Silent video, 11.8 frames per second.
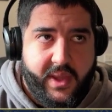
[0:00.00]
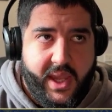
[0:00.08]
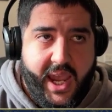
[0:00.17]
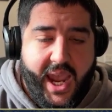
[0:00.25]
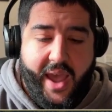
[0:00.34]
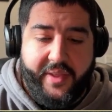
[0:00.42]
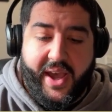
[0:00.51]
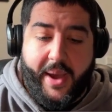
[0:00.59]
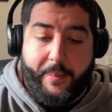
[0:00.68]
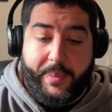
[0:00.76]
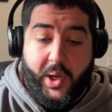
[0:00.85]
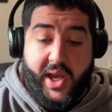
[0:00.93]
how the
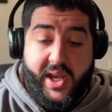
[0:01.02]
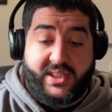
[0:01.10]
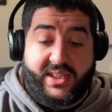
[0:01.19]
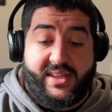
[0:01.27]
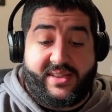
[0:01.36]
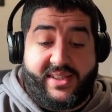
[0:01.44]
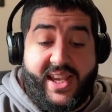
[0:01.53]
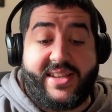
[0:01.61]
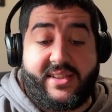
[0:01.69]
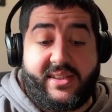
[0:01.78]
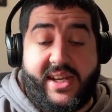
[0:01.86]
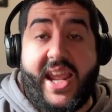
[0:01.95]
umpires
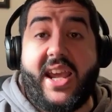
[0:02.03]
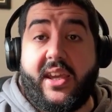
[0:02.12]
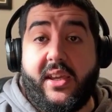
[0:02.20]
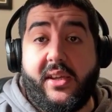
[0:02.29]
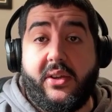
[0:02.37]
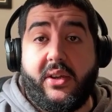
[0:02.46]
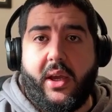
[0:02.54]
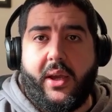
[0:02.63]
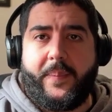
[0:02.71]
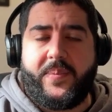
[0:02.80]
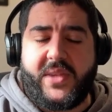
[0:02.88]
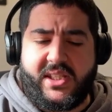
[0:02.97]
assess Nick
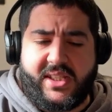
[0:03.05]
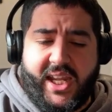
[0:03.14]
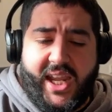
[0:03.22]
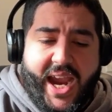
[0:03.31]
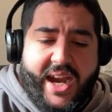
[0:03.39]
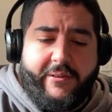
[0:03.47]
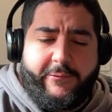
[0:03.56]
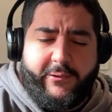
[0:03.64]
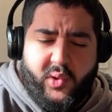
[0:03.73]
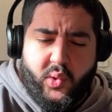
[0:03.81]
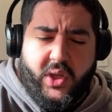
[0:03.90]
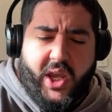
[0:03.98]
is that he had a
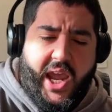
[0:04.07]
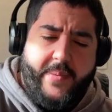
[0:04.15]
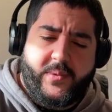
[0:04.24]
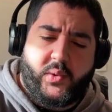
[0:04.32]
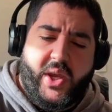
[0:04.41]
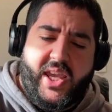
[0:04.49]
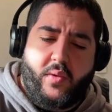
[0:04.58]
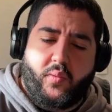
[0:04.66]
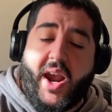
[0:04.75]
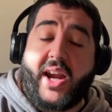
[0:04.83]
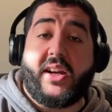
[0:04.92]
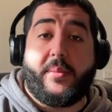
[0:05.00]
few games where he
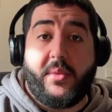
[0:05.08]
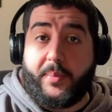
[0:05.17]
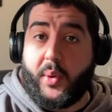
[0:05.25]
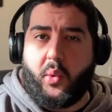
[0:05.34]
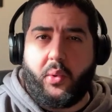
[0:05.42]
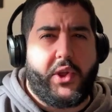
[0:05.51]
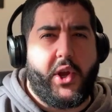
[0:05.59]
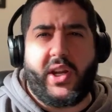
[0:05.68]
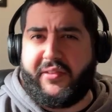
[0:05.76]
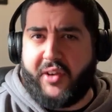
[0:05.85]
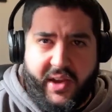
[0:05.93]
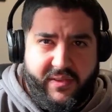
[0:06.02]
racked up the ball,
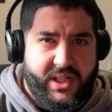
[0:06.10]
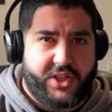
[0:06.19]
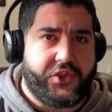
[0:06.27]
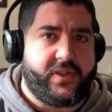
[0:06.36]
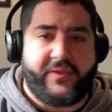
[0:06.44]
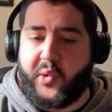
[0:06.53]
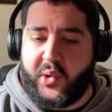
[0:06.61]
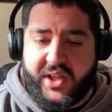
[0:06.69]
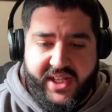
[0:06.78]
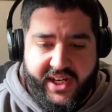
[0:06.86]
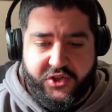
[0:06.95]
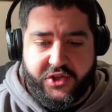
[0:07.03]
35 touches, 40
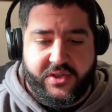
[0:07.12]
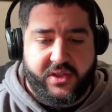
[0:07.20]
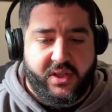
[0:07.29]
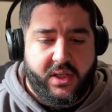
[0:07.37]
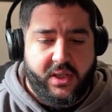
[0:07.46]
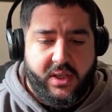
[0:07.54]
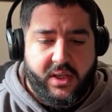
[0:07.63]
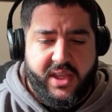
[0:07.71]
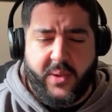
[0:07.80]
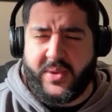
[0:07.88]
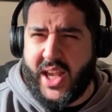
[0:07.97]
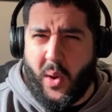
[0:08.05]
touches.
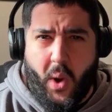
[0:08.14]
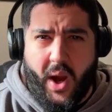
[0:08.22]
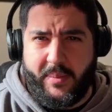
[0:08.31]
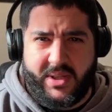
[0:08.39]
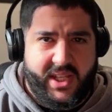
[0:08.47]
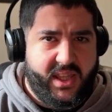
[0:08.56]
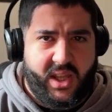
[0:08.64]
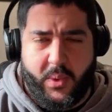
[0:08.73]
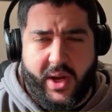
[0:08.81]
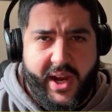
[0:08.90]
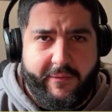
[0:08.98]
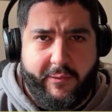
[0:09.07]
There was that one in particular where
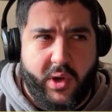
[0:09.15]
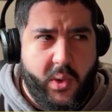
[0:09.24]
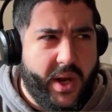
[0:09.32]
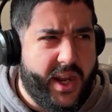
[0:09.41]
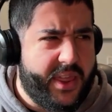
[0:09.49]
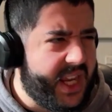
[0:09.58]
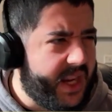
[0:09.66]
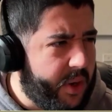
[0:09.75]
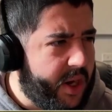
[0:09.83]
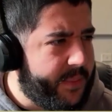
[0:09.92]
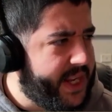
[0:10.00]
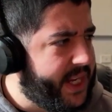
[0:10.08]
he had 41. I think it might
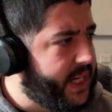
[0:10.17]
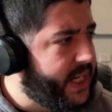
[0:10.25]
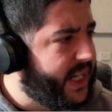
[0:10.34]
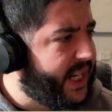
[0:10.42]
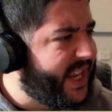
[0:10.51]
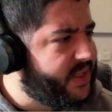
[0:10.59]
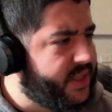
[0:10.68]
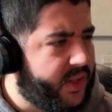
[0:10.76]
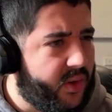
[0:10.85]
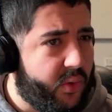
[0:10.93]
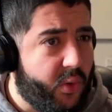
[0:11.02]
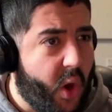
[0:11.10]
have been against the
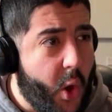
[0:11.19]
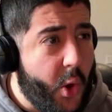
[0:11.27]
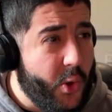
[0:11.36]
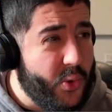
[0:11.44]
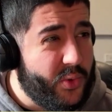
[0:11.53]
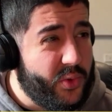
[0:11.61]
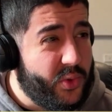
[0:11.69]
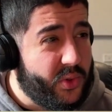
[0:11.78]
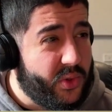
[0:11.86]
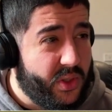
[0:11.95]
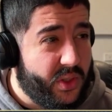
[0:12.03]
Crows.